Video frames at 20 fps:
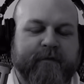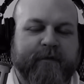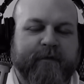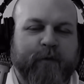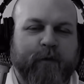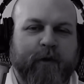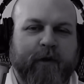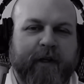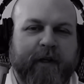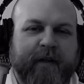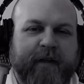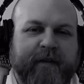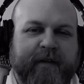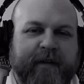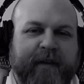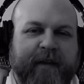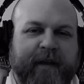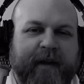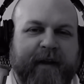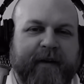we'll get
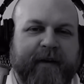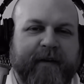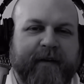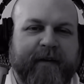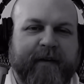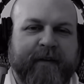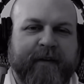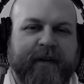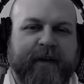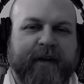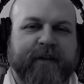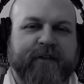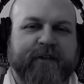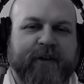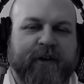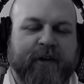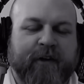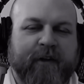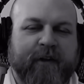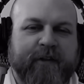into that on the next
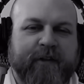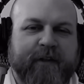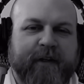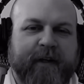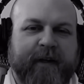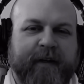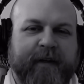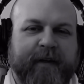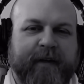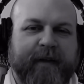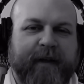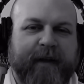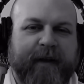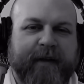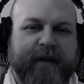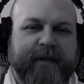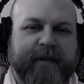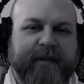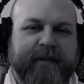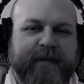journal entry
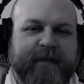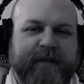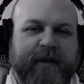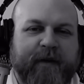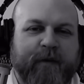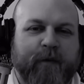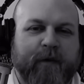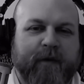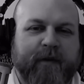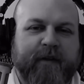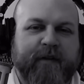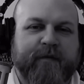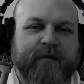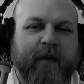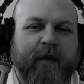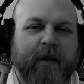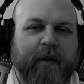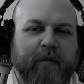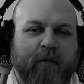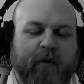and see what these
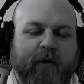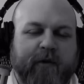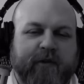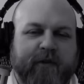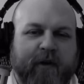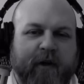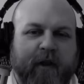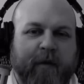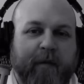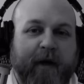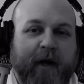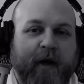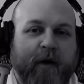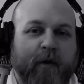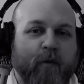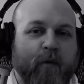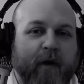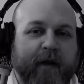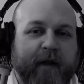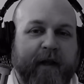villain points are all
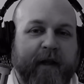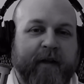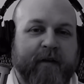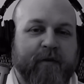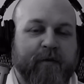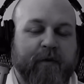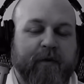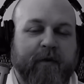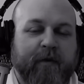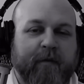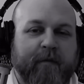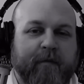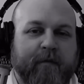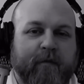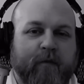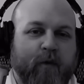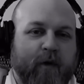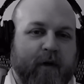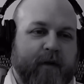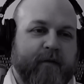about. What can I do with
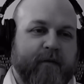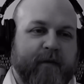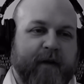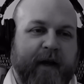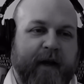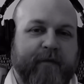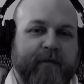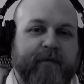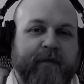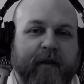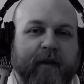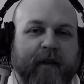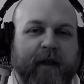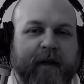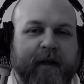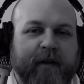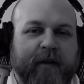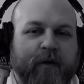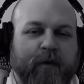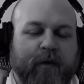them? What I feel I
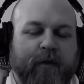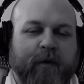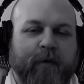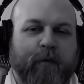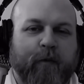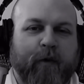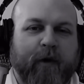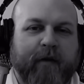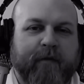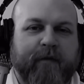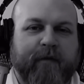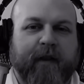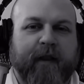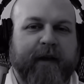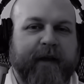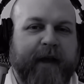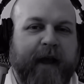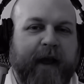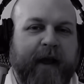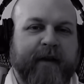can do with them? What I feel I
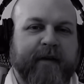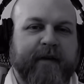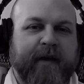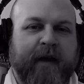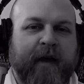can't?